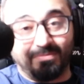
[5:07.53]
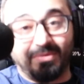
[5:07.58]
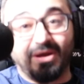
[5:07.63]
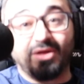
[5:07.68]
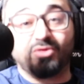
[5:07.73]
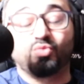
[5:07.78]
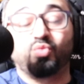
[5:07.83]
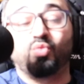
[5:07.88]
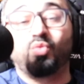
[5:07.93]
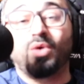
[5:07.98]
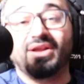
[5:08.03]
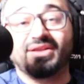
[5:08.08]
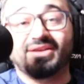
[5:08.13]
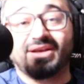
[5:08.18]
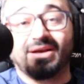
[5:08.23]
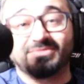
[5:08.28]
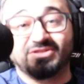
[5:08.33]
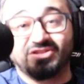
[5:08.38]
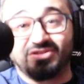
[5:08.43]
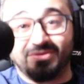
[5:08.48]
But when it
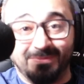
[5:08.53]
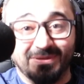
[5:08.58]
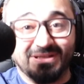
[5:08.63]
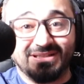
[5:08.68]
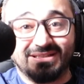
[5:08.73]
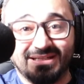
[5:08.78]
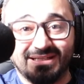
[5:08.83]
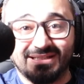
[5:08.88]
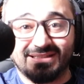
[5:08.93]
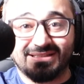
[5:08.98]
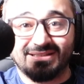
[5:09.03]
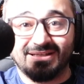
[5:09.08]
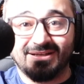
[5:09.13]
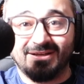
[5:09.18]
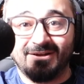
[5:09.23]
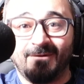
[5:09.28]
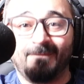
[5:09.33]
comes to business,